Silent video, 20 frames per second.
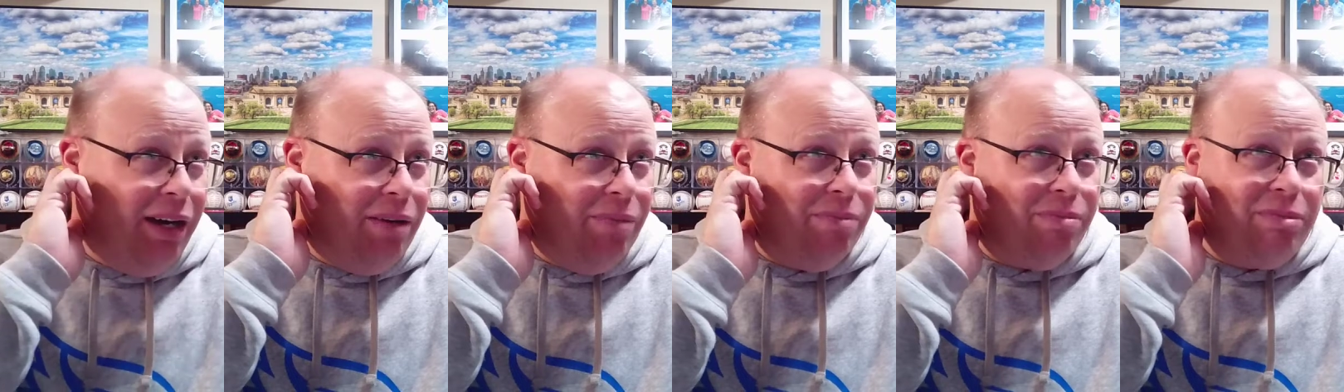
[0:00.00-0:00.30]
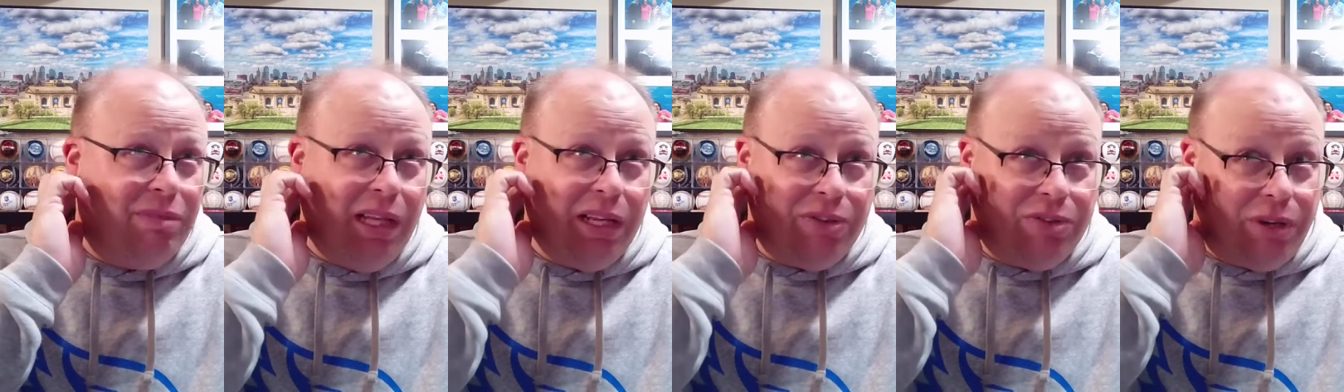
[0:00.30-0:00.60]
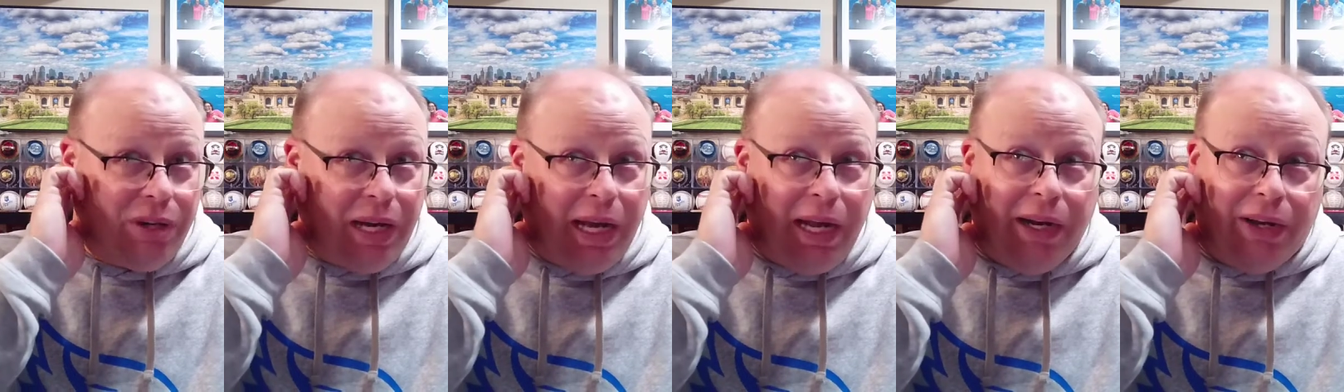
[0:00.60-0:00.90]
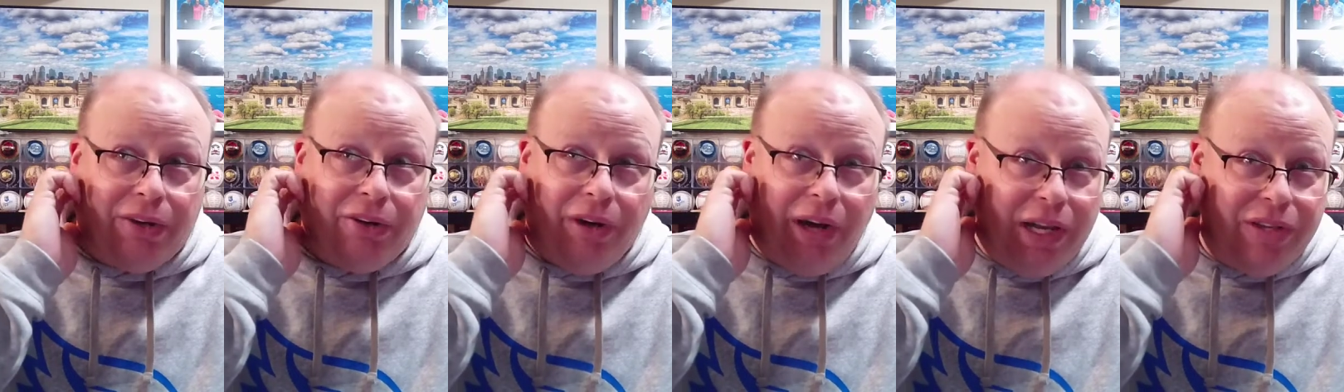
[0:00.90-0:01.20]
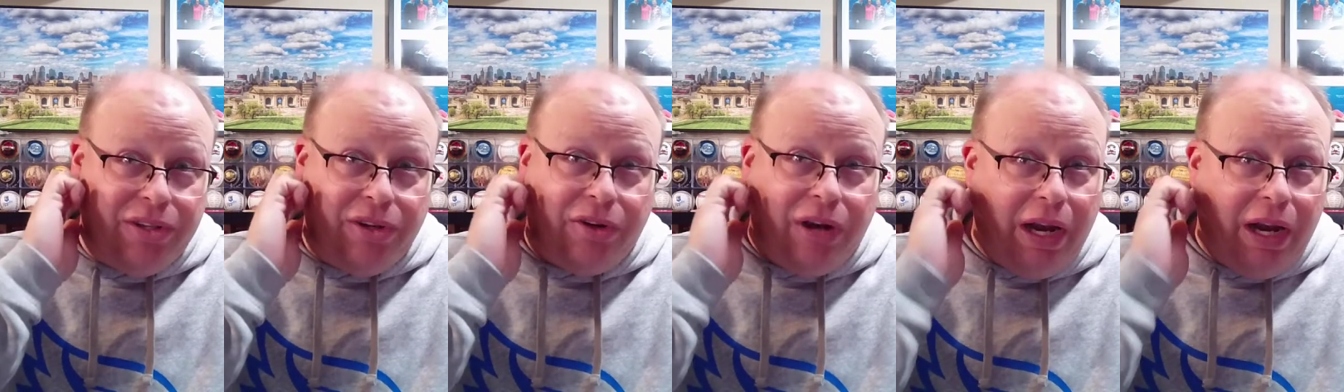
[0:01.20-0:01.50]
things are kind of
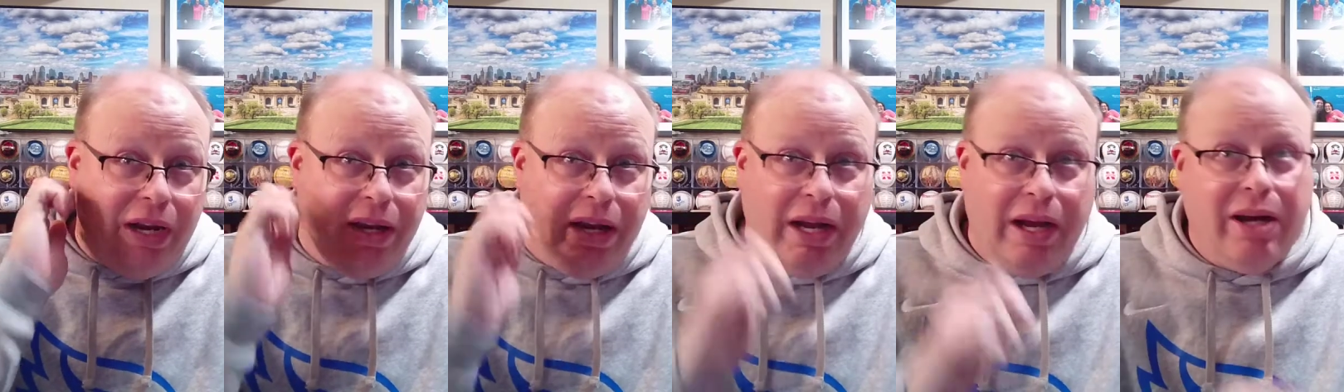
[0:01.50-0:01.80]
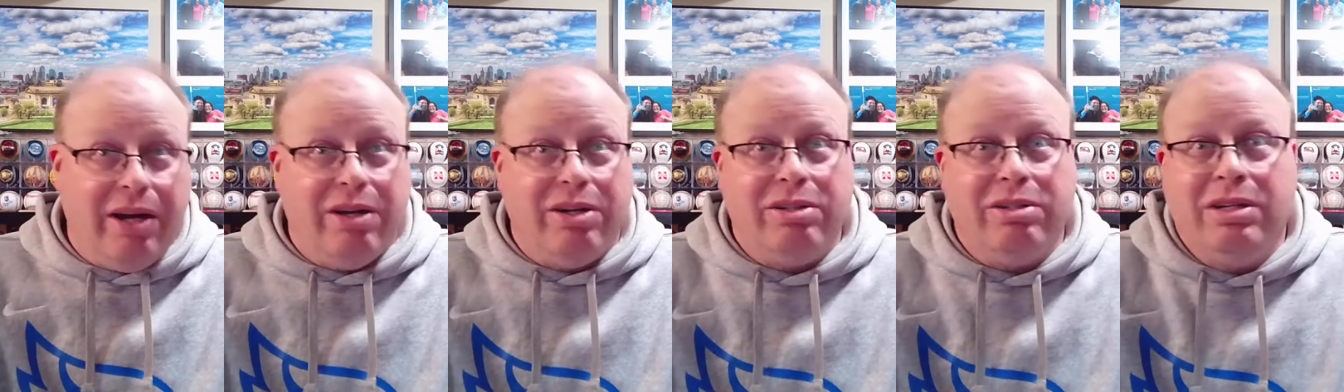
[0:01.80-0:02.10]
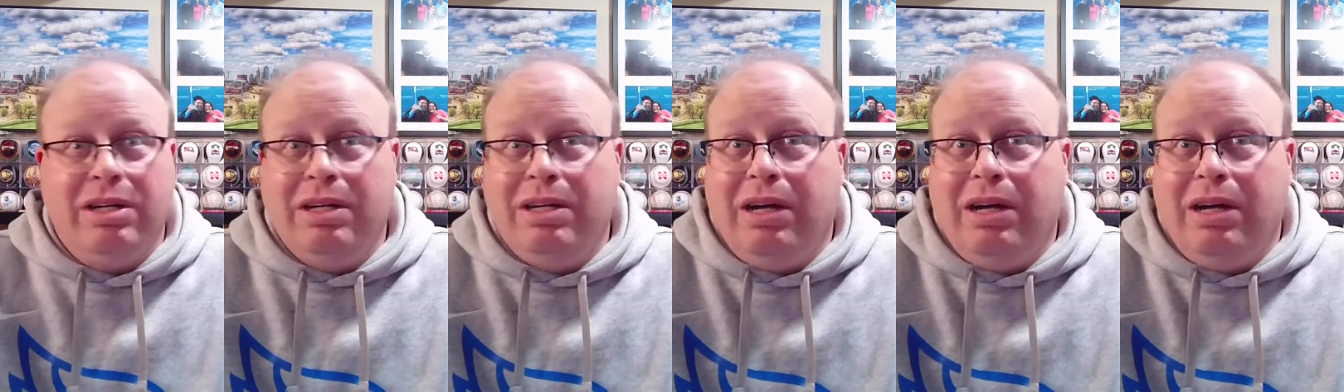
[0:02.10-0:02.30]
crazy right now.